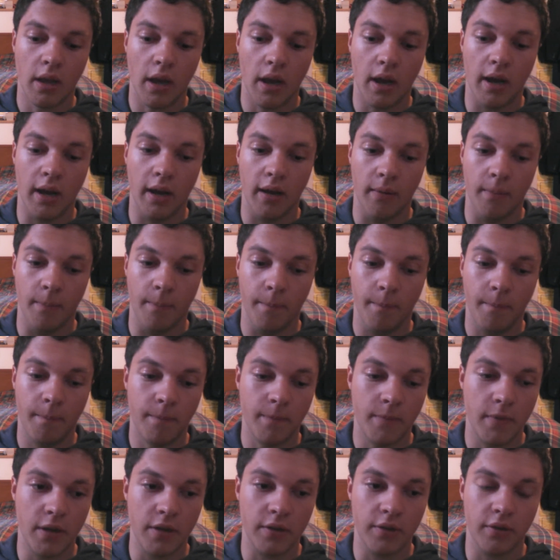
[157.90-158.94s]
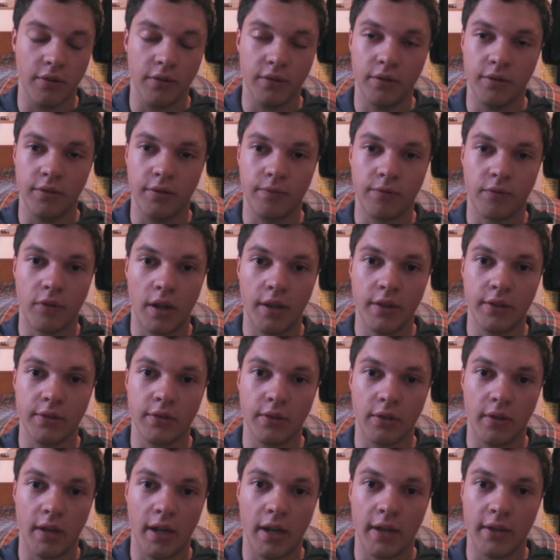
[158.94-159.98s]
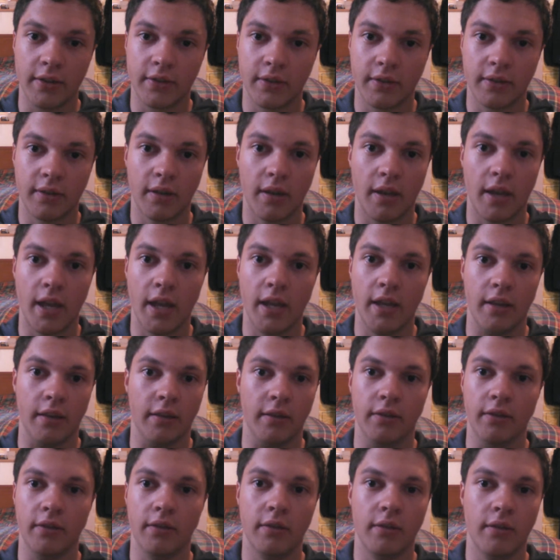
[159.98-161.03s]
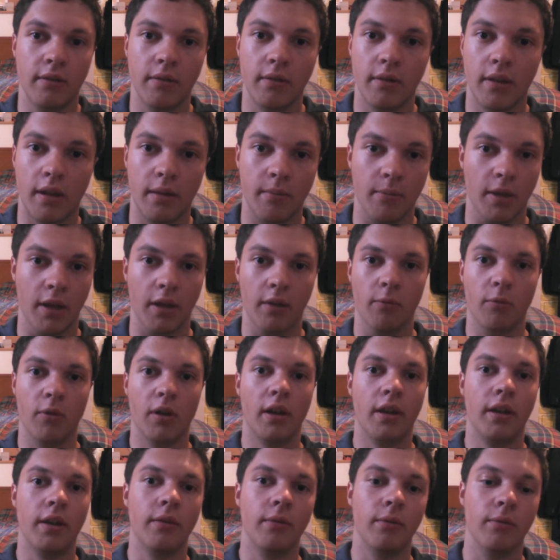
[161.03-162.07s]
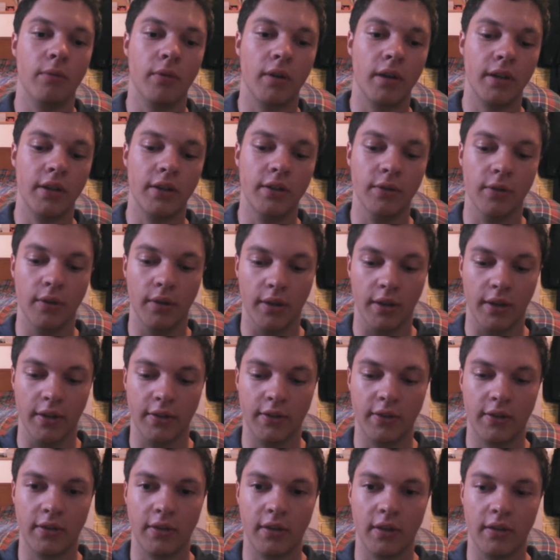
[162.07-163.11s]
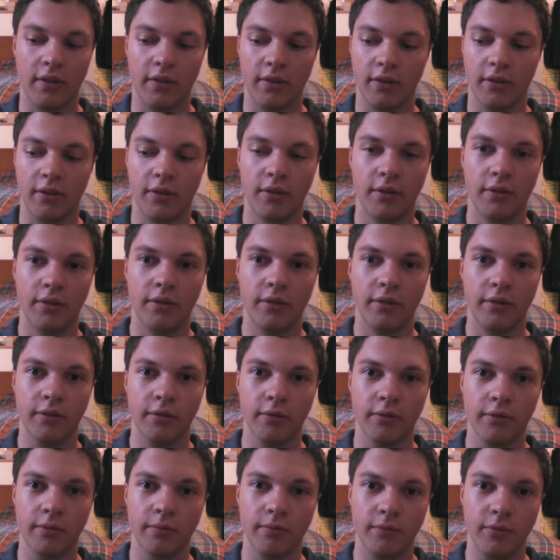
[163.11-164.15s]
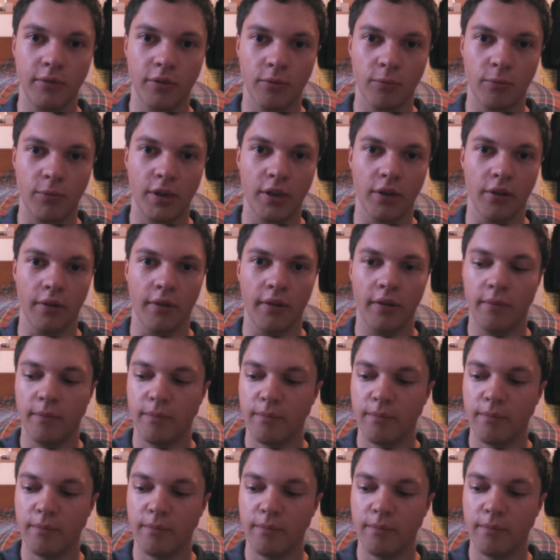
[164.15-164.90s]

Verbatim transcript: Um, your your friends will ask, "Hey, hey, man, why why are you doing this? You're you're you're weird."